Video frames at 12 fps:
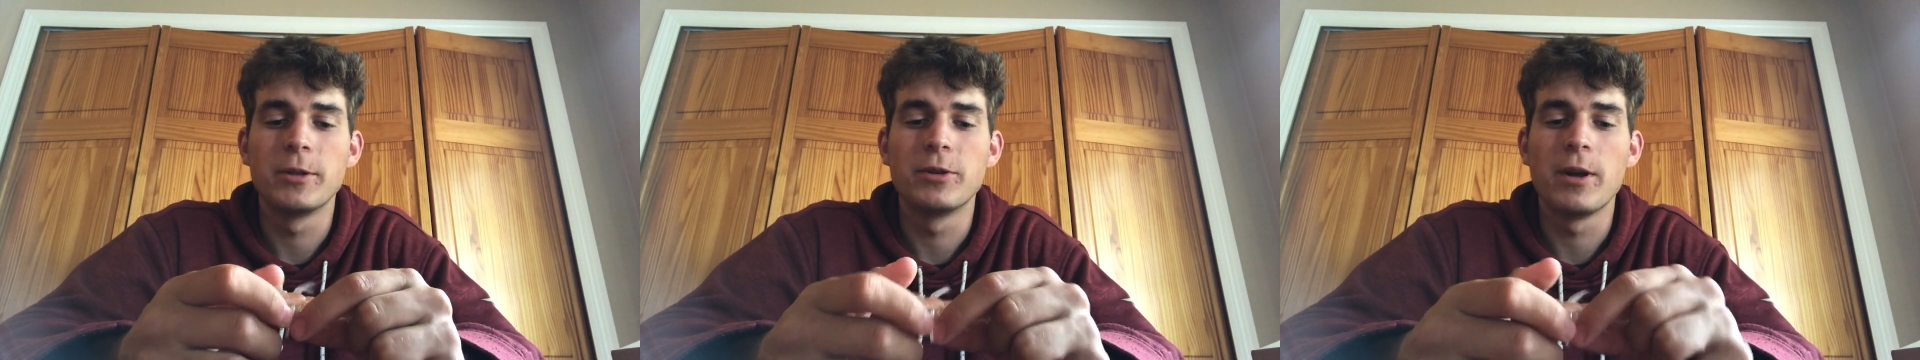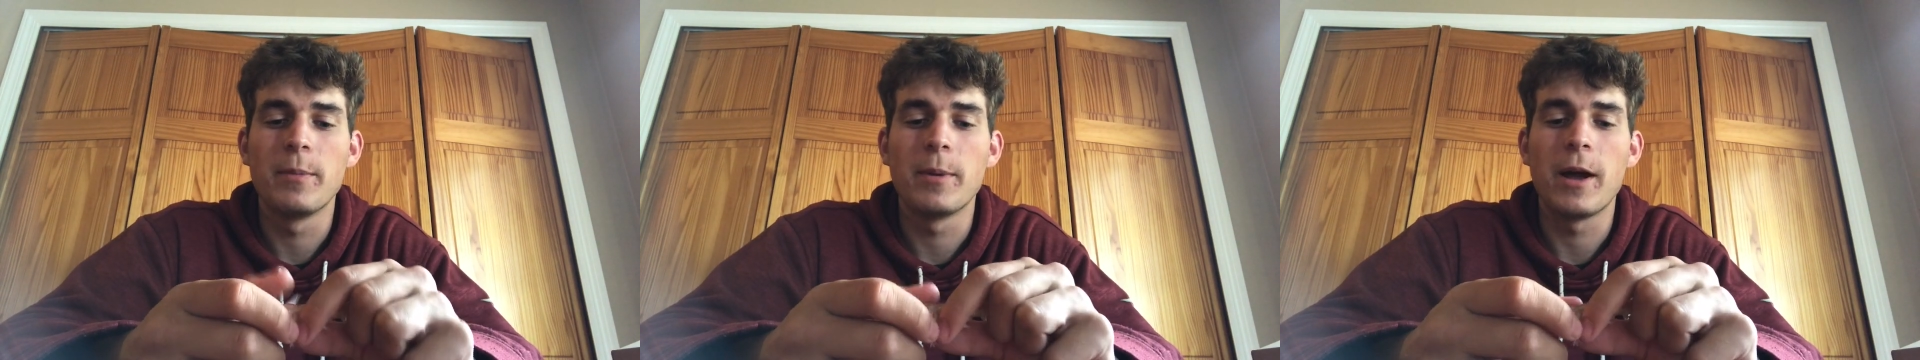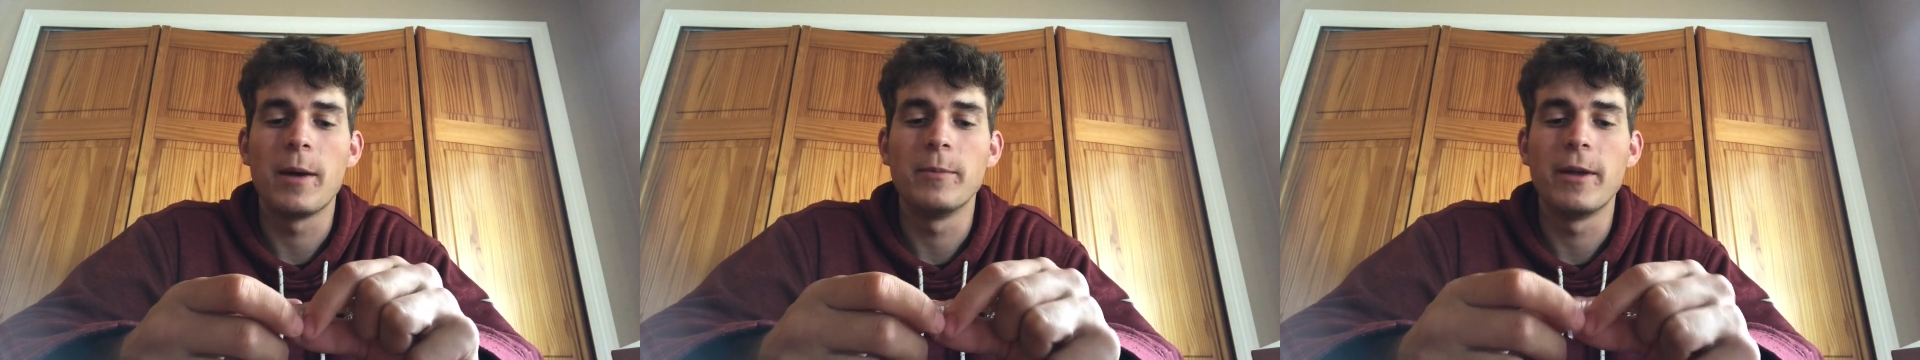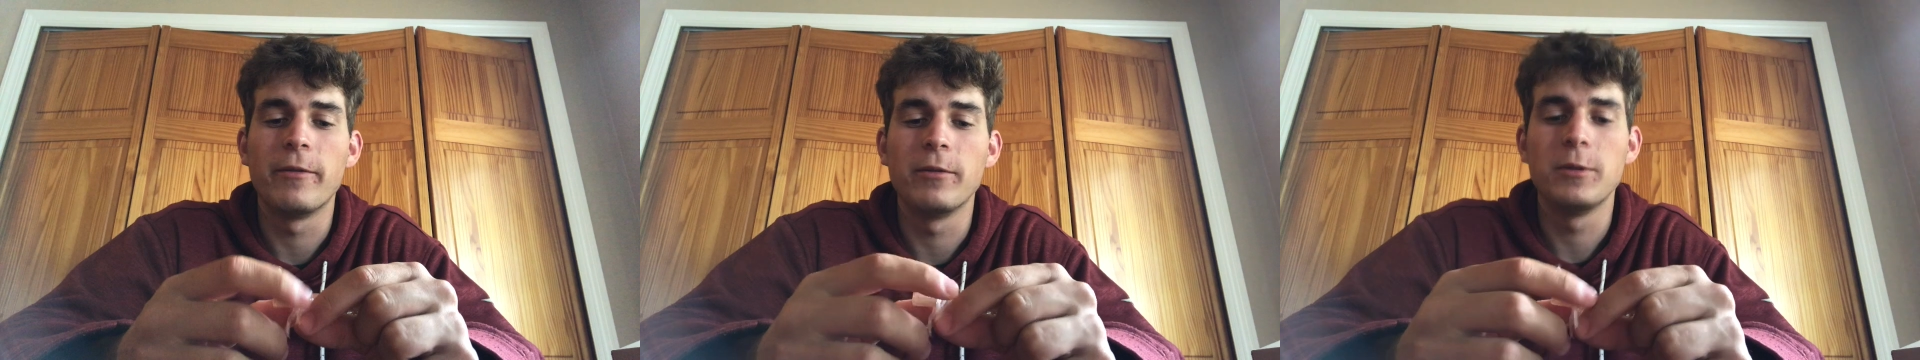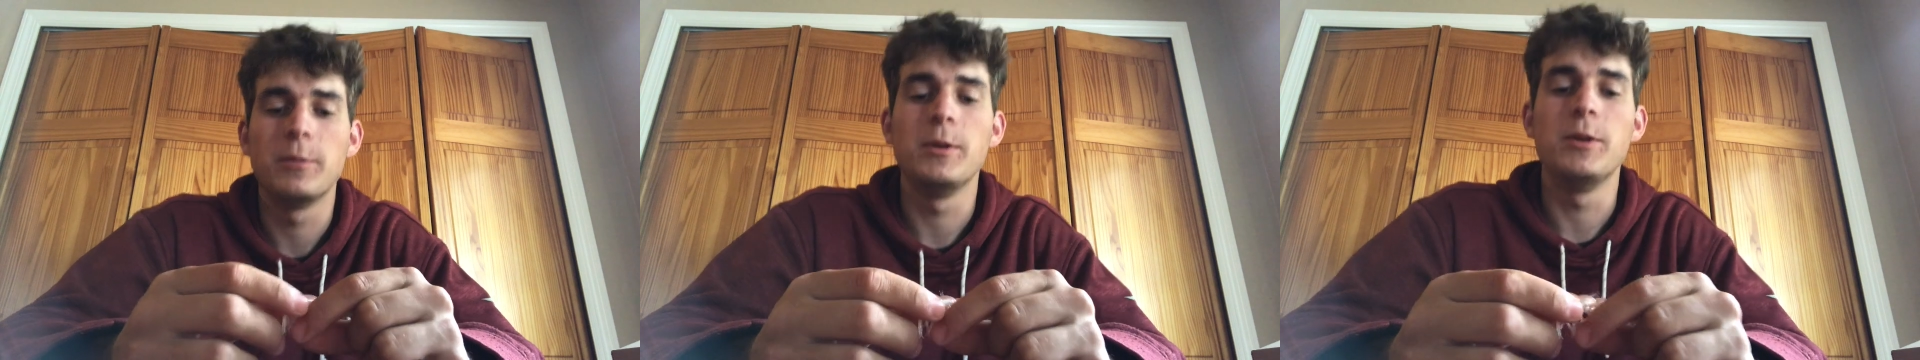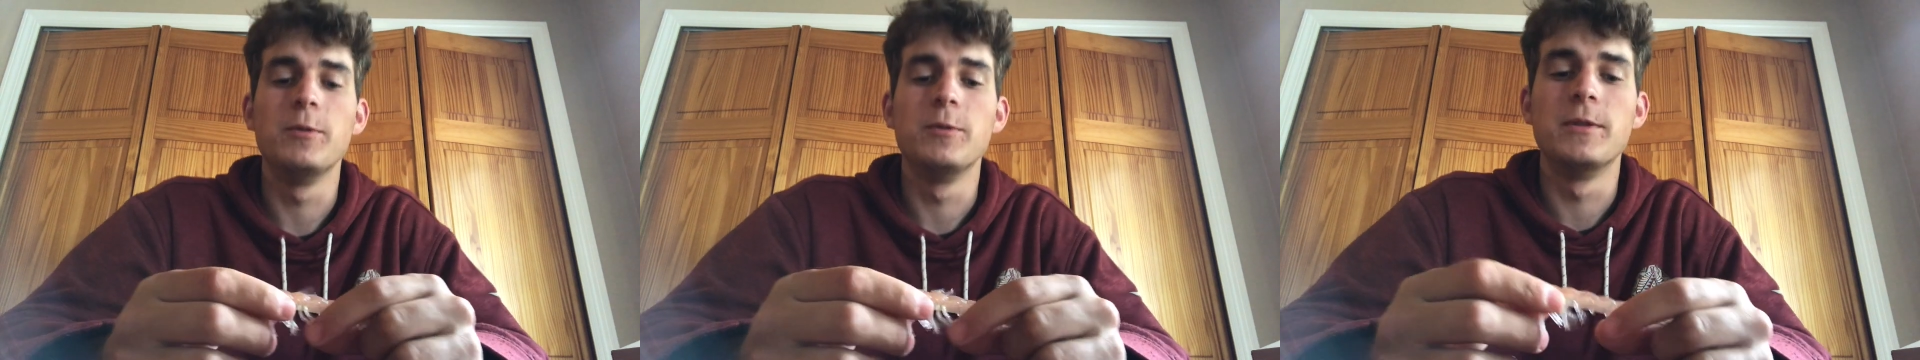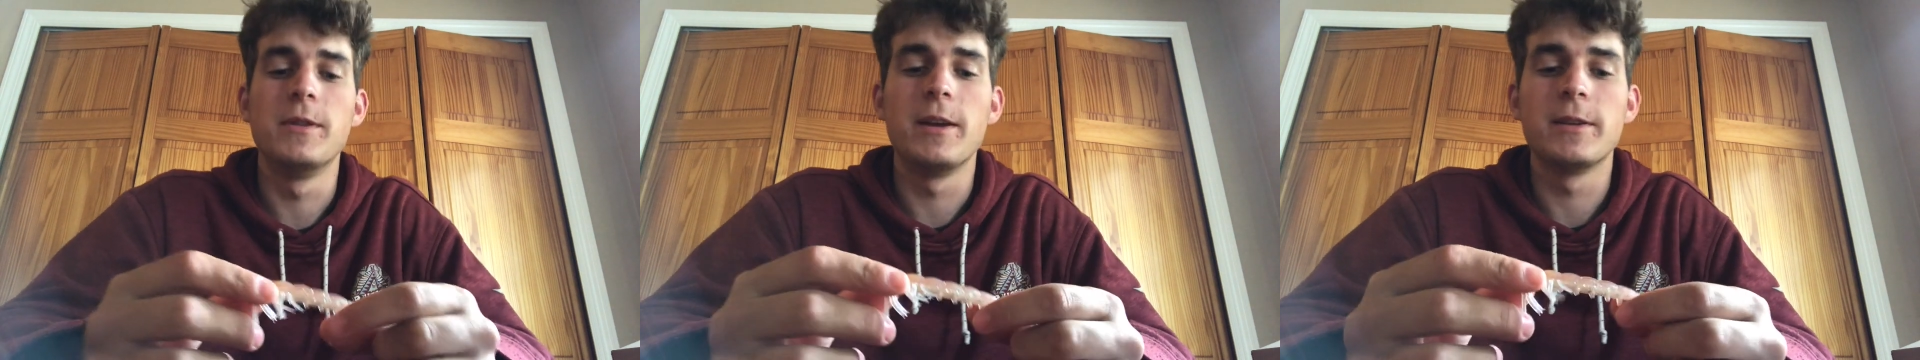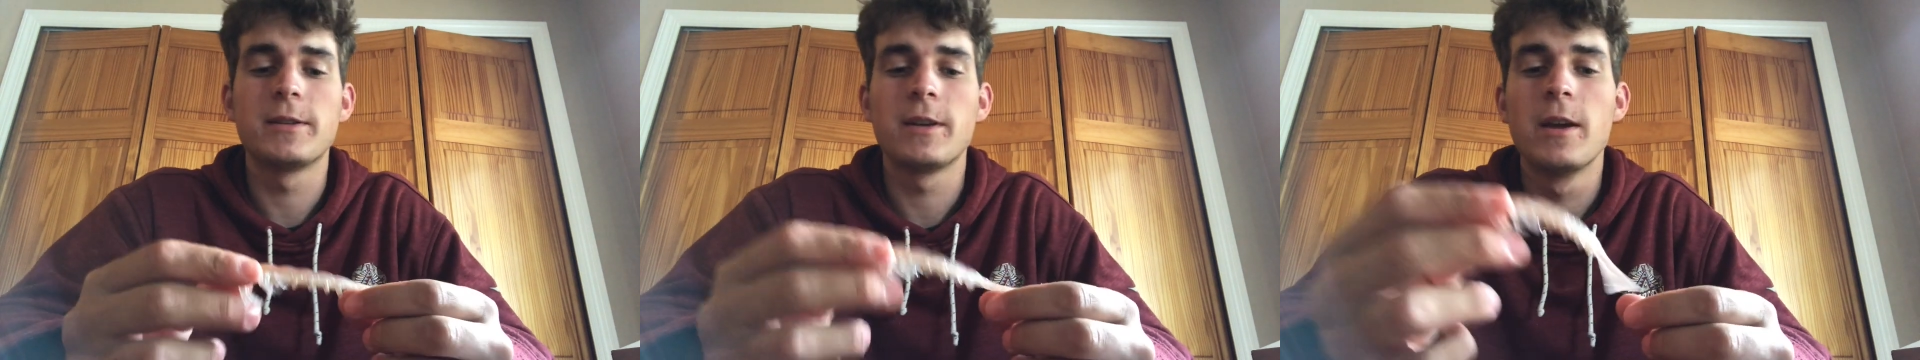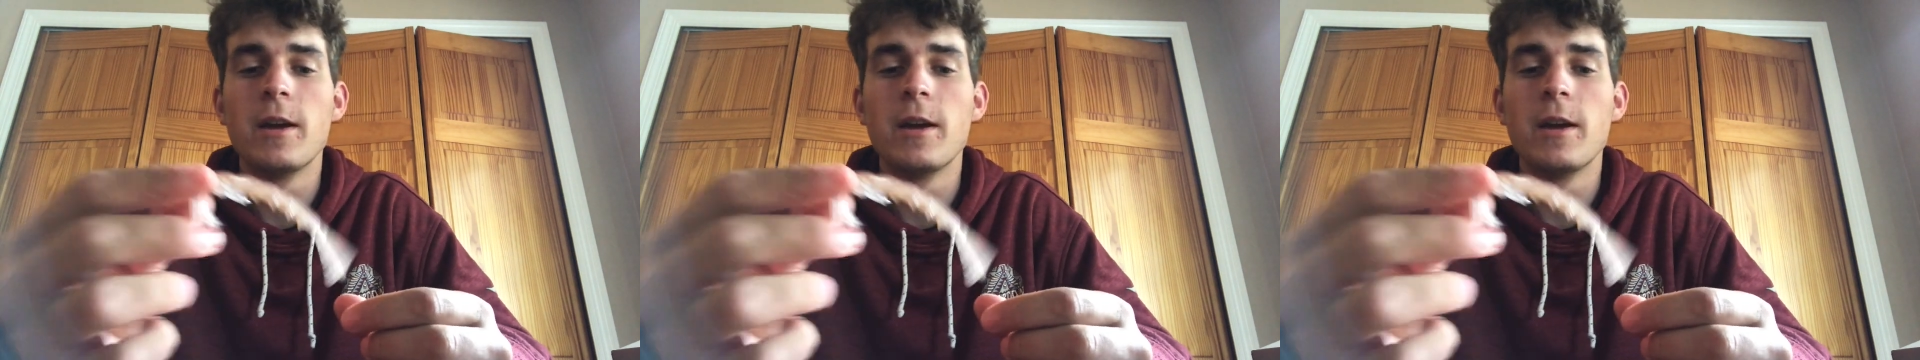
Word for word: trip, I'm definitely going to be using this.